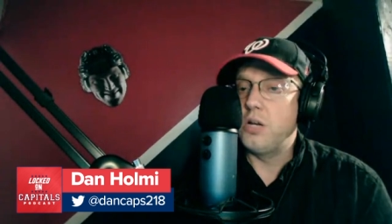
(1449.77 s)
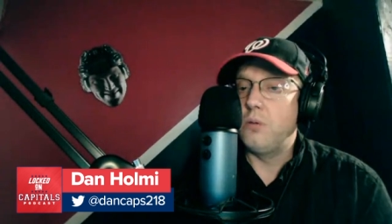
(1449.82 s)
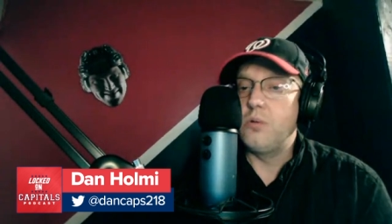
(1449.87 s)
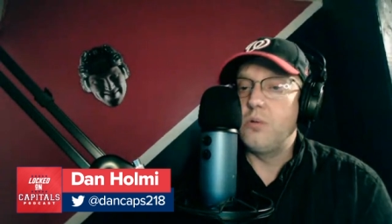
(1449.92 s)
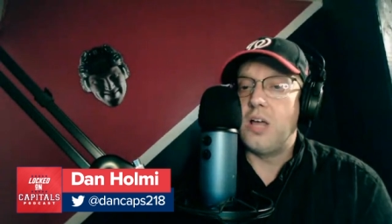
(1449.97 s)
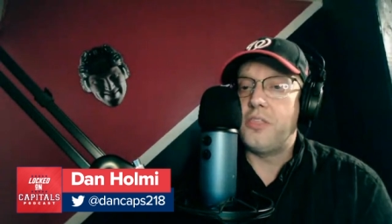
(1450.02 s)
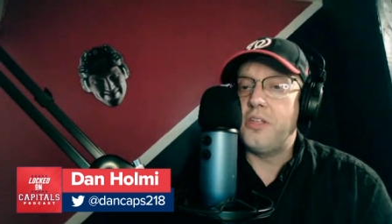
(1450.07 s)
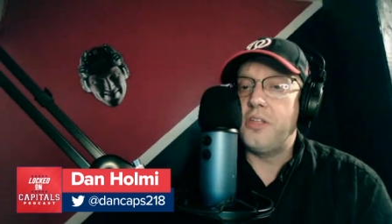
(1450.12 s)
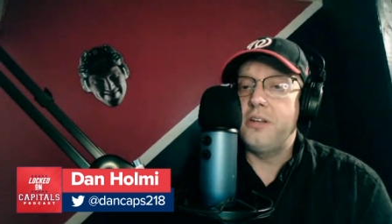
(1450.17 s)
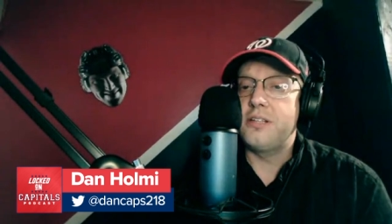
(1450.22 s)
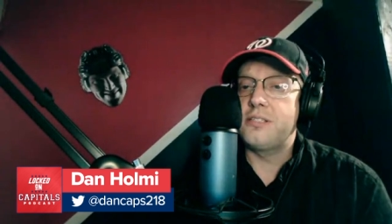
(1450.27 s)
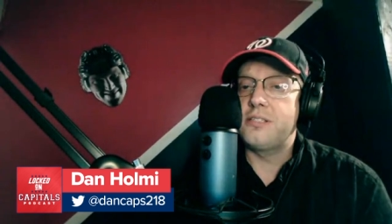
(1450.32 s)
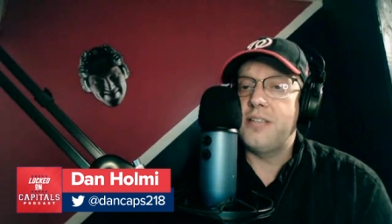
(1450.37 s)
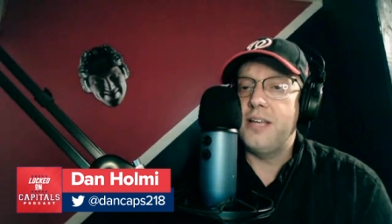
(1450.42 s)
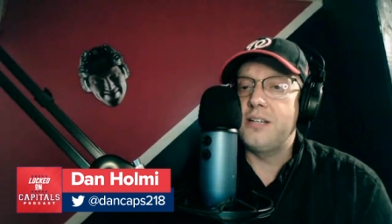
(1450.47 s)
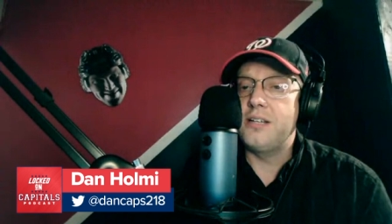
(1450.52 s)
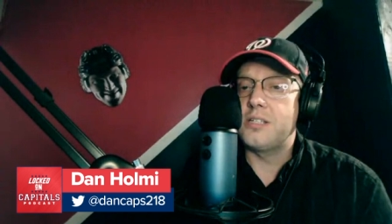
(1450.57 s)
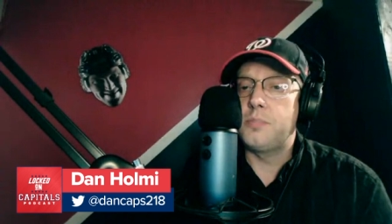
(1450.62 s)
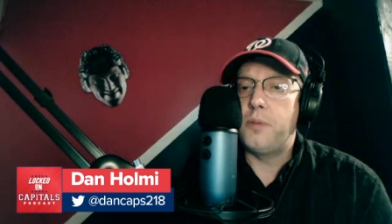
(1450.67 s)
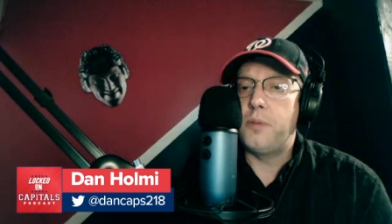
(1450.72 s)
Nothing to
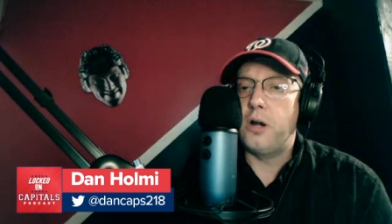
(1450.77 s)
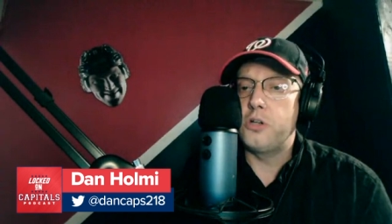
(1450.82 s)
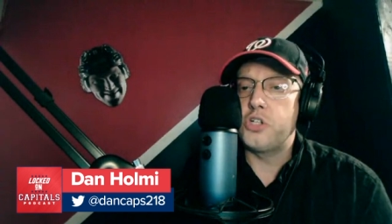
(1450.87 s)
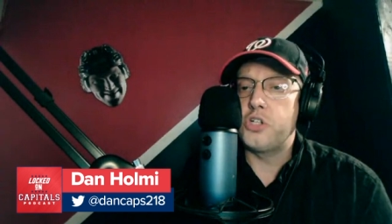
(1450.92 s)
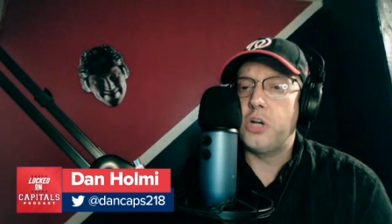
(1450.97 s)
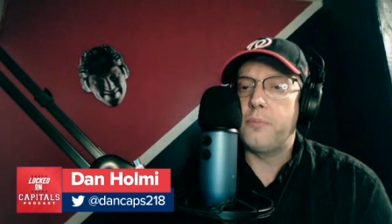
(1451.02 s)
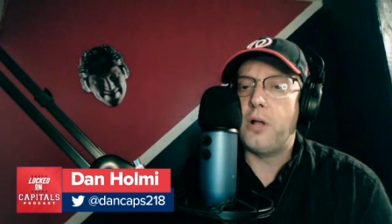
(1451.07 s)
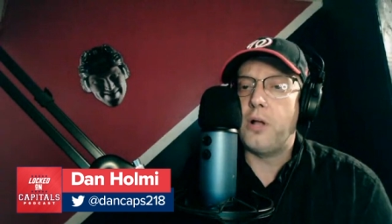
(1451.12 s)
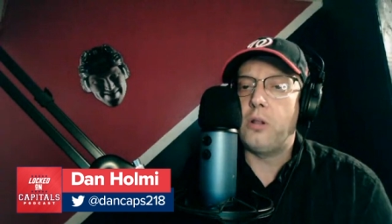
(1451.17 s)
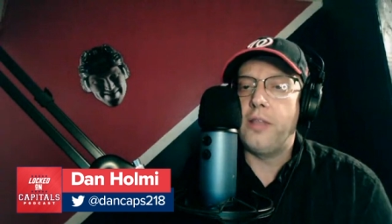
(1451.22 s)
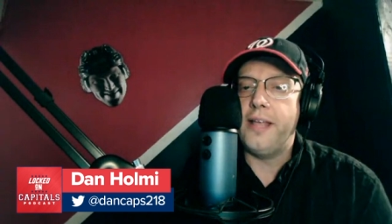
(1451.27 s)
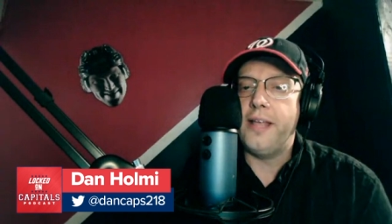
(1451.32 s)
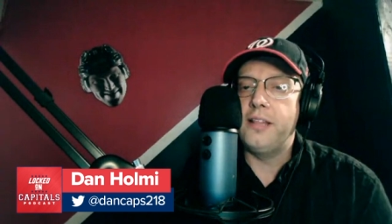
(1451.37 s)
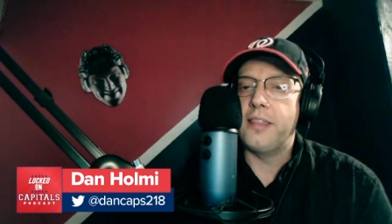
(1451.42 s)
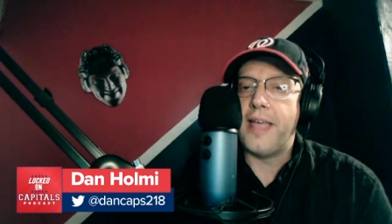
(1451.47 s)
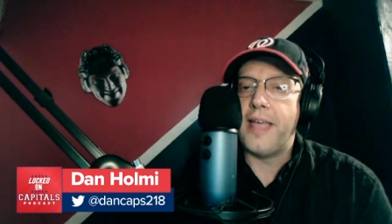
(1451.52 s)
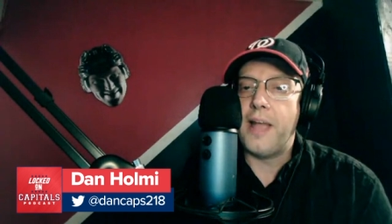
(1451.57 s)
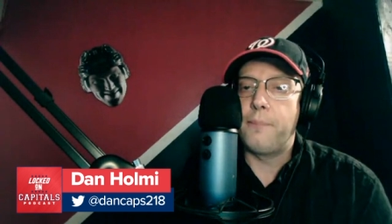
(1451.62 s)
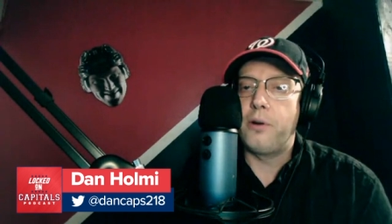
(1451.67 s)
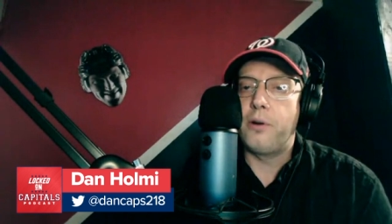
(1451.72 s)
say disparaging about Lane
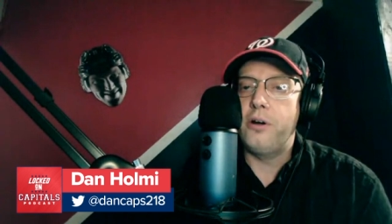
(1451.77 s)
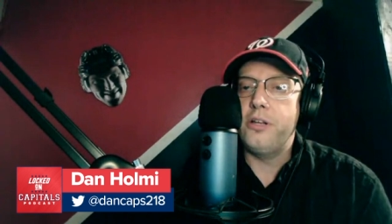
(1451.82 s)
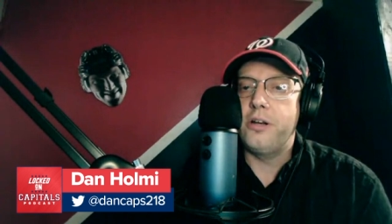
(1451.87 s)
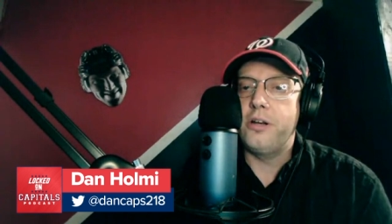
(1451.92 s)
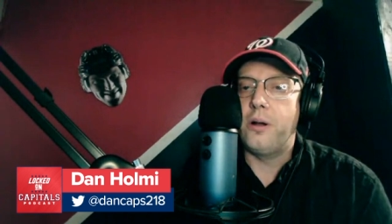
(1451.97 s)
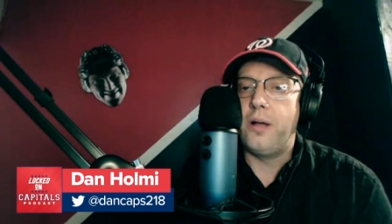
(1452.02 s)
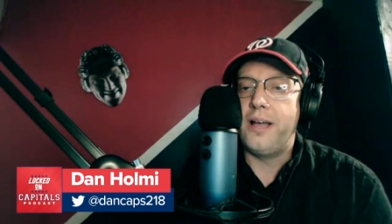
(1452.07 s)
Lambert.